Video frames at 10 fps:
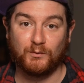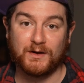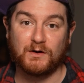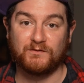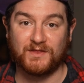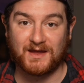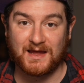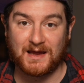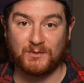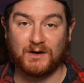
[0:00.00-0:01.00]
right over the
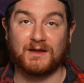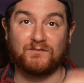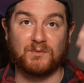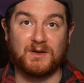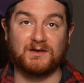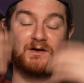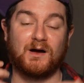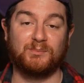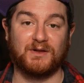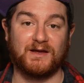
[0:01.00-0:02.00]
camera, giving me a
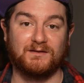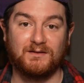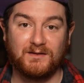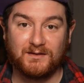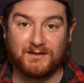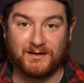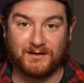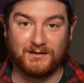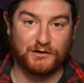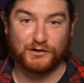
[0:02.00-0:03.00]
top light,
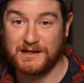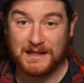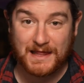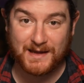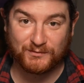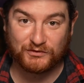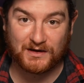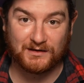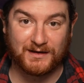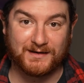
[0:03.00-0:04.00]
a little
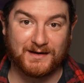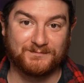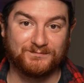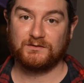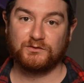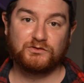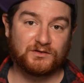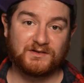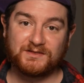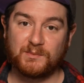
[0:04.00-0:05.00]
clamshell lighting. So
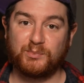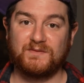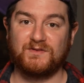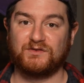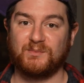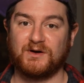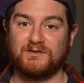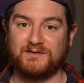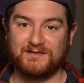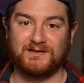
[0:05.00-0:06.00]
just like the previous
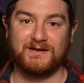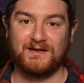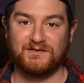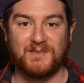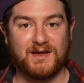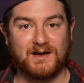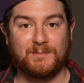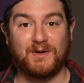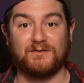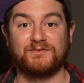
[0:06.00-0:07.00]
model, this light is made
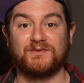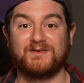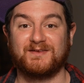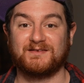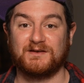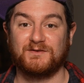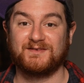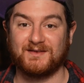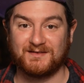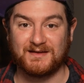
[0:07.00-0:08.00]
up of
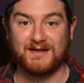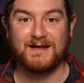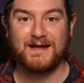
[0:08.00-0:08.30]
660